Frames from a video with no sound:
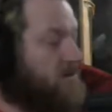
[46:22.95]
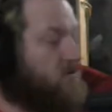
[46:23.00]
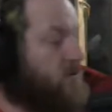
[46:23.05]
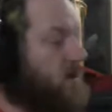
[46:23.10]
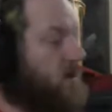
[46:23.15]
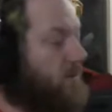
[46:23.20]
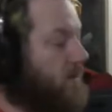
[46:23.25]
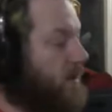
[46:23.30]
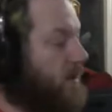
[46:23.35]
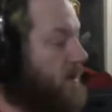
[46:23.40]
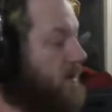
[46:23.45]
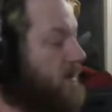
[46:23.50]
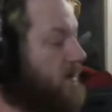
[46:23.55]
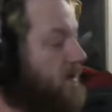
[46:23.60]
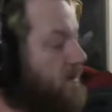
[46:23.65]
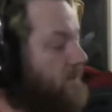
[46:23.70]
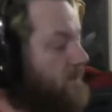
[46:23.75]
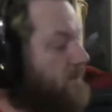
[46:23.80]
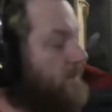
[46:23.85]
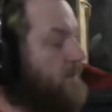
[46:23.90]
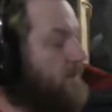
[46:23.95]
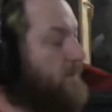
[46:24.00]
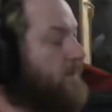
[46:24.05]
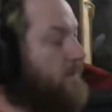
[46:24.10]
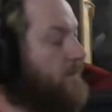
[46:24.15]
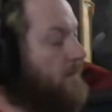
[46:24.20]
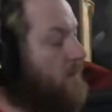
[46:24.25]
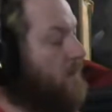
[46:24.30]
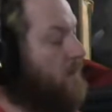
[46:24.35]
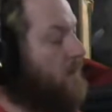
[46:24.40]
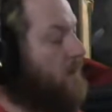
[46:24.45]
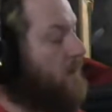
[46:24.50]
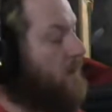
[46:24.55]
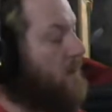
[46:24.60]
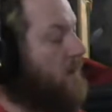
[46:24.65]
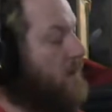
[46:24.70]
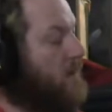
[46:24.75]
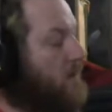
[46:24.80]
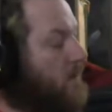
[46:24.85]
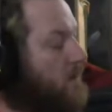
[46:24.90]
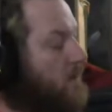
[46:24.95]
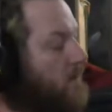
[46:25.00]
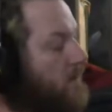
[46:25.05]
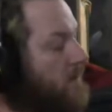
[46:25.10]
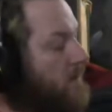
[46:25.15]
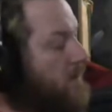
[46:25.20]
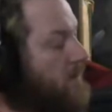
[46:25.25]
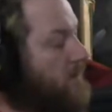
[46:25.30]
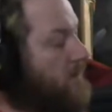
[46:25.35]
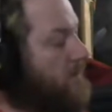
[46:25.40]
dry pack again. But,